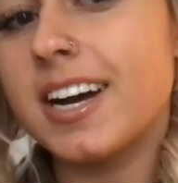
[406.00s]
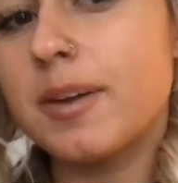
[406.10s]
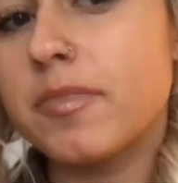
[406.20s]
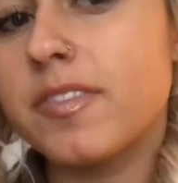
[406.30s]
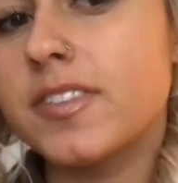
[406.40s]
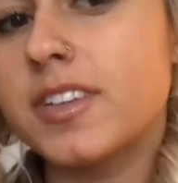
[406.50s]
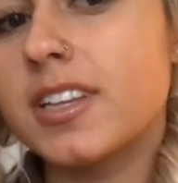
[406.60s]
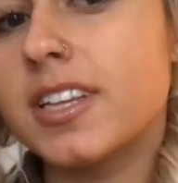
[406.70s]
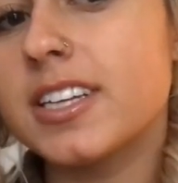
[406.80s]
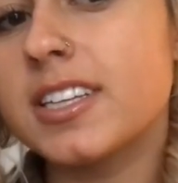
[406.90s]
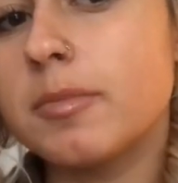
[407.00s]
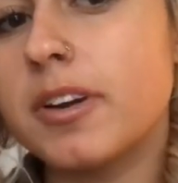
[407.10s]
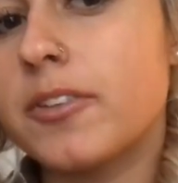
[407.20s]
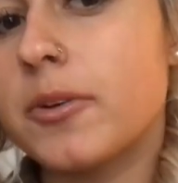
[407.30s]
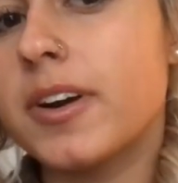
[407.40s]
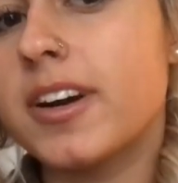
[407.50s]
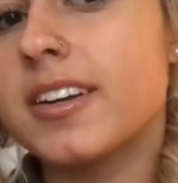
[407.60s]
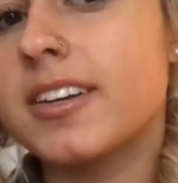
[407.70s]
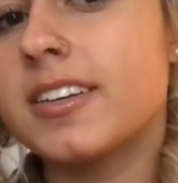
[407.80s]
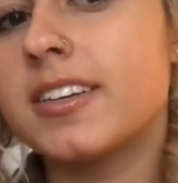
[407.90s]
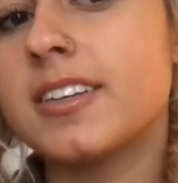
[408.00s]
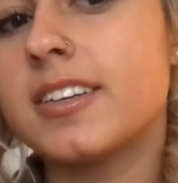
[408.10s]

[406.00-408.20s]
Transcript: because I'm flinging them everywhere.